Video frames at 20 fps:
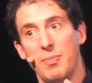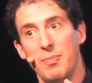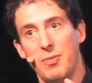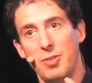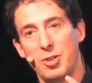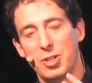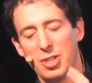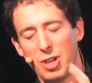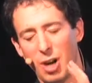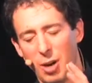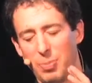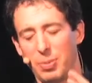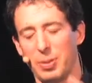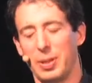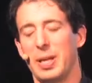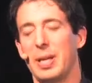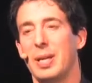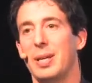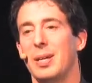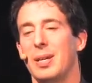
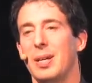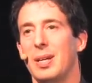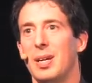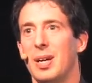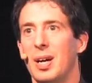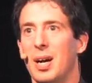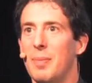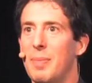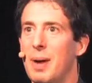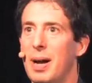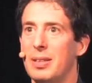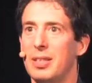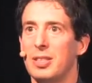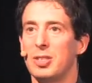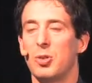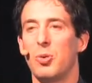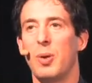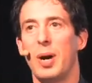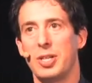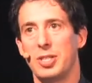sharply about this
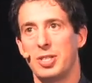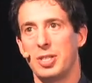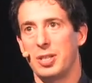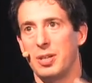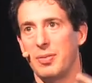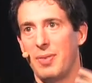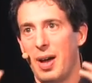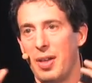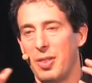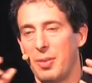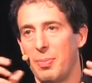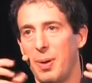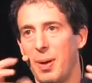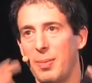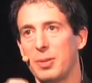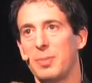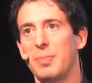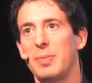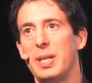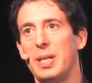question of how the
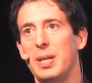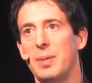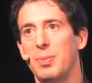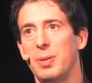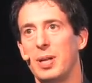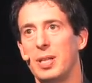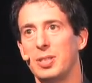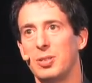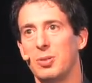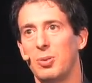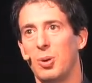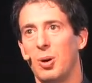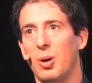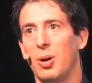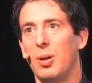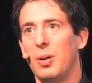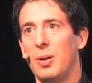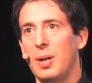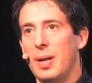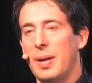public media plays a
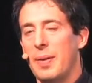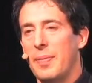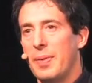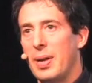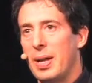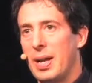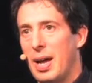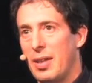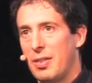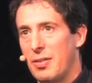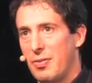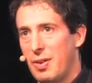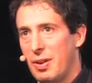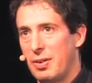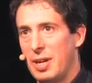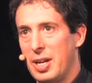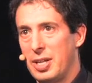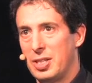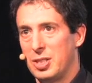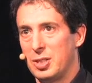role and how the
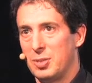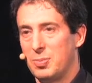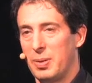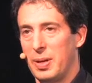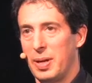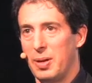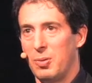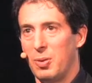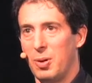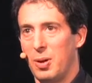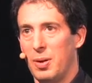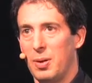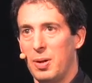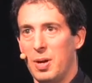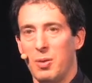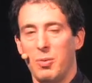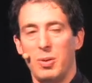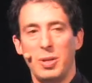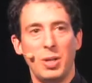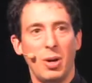foundations play a role.
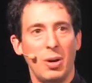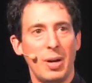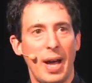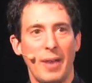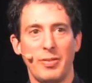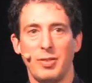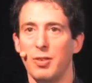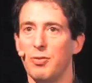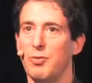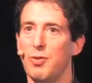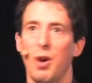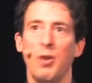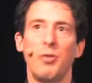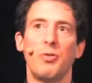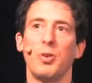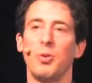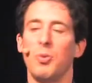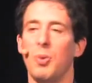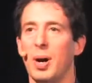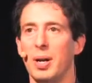We don't have to vote
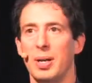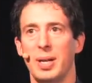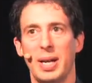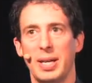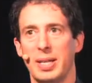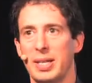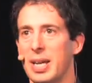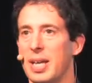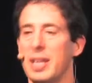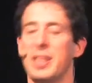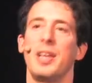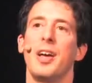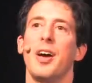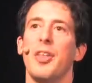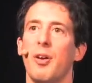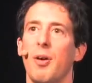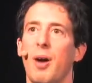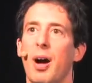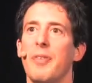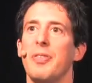for one and kick the
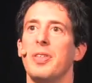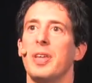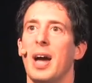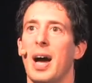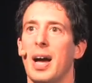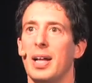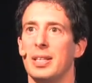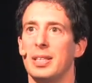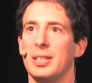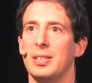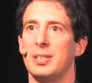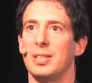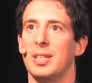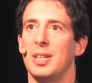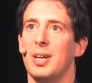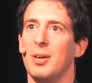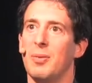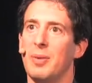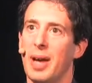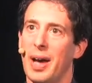other off the island.
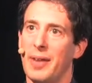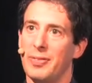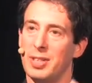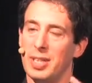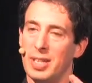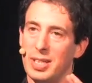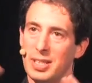We have to